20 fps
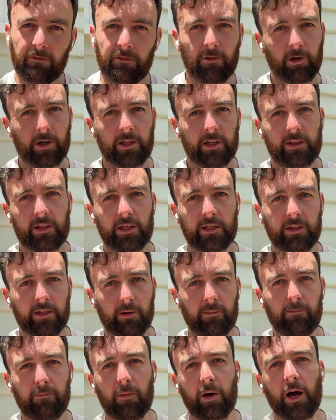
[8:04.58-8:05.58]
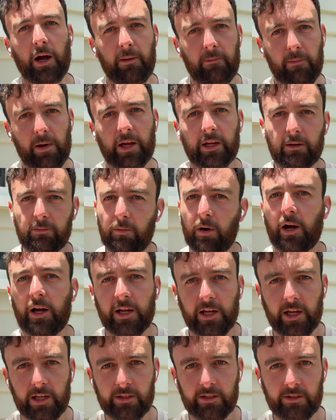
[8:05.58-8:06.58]
for anything that might make
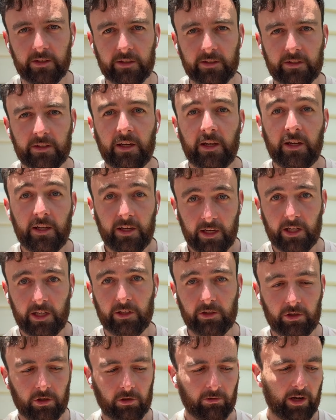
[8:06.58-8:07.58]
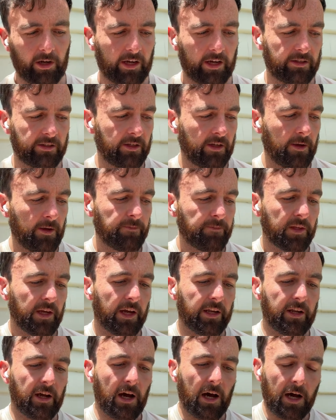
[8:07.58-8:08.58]
my answers incorrect.
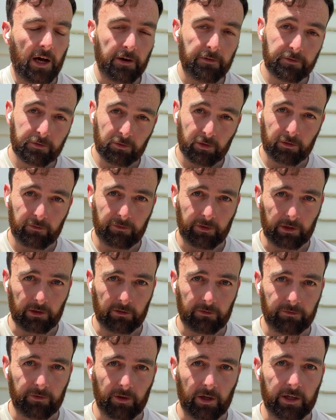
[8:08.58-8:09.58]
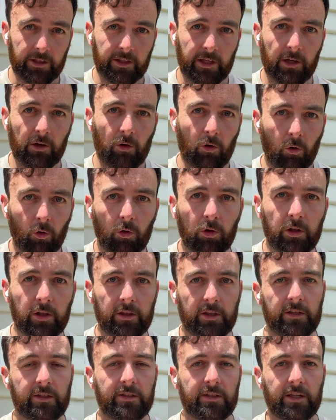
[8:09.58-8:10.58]
And after I'd verified that all of
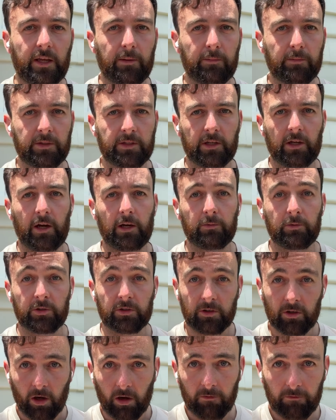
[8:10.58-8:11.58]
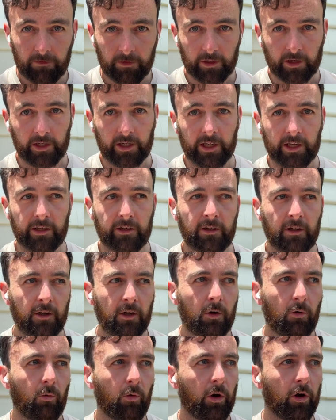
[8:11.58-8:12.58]
the stems that I was confident in
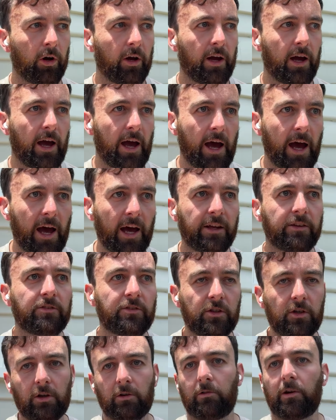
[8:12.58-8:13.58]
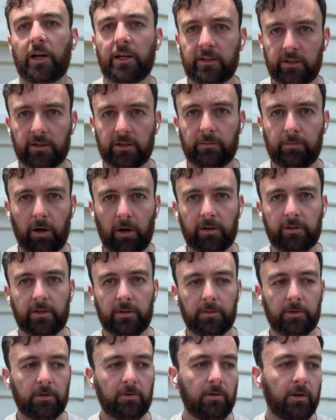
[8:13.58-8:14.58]
were as correct as
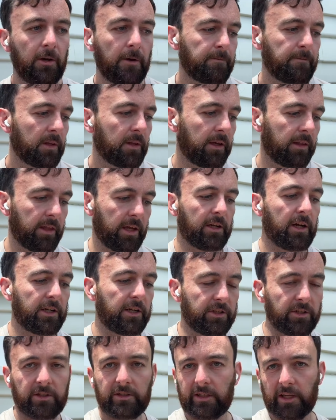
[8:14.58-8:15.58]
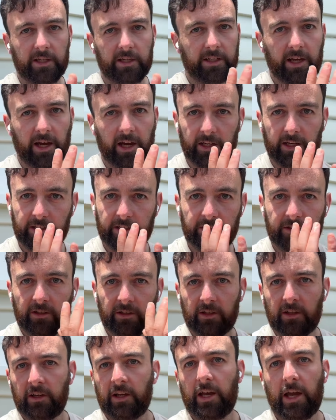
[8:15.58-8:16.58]
possible, then I just dedicated
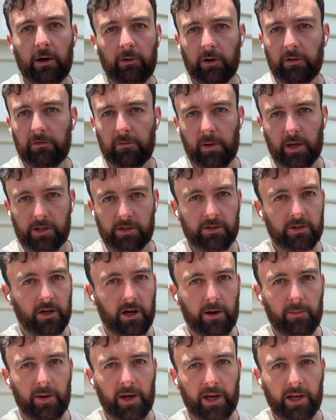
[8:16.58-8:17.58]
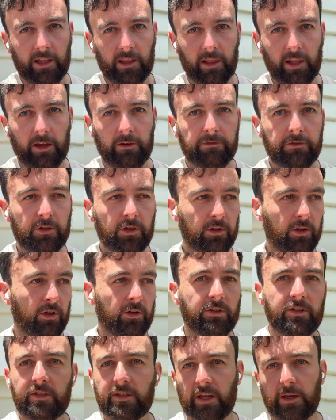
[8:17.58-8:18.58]
however much time I had left to
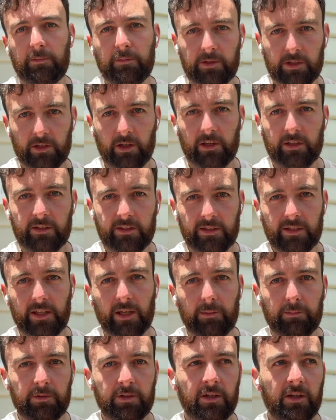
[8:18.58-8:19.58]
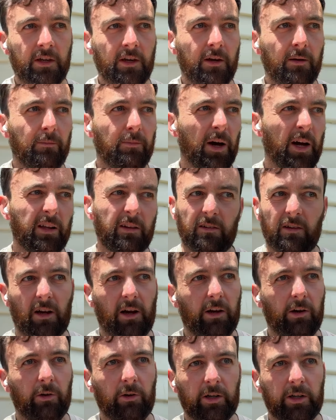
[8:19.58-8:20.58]
those stems that I'd skipped. But
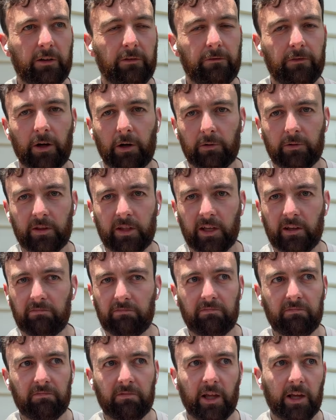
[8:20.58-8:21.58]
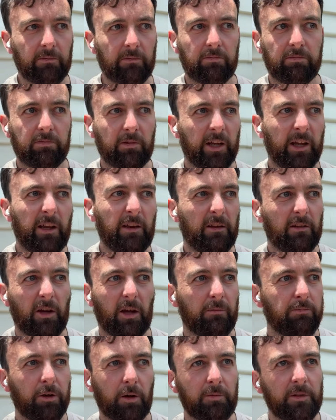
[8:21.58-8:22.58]
I already felt that
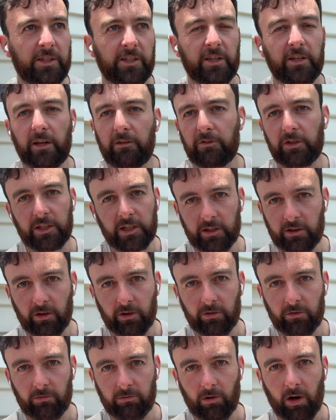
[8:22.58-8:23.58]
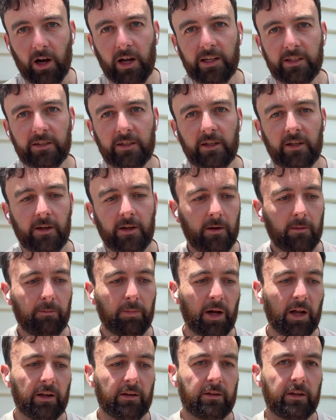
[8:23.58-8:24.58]
I probably didn't even get those right,
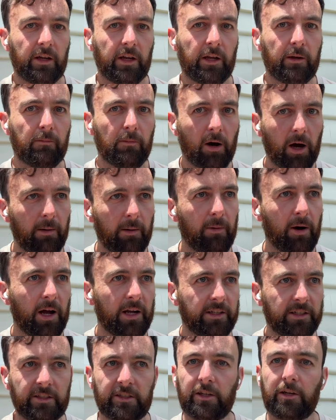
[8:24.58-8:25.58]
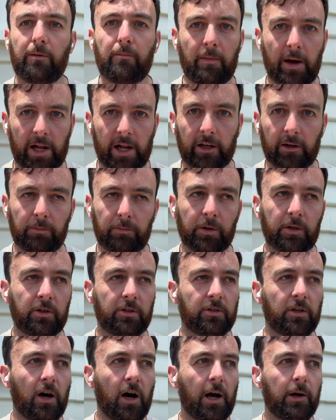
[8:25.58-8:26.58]
but in my mind, it didn't matter,
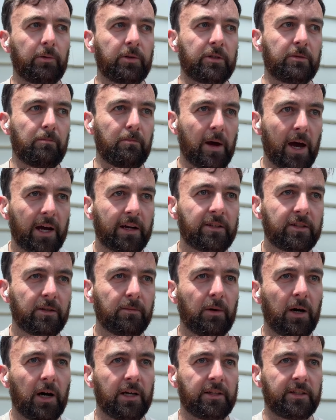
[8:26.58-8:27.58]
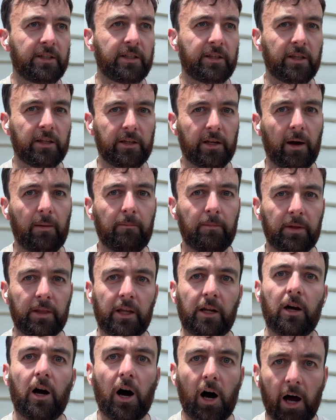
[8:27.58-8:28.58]
because I was maximizing the number
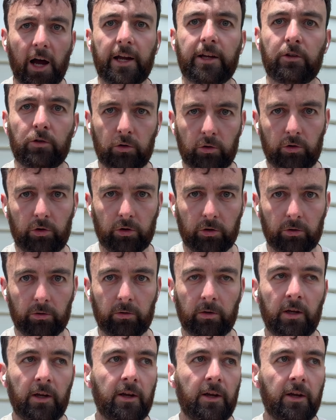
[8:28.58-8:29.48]
that I could do.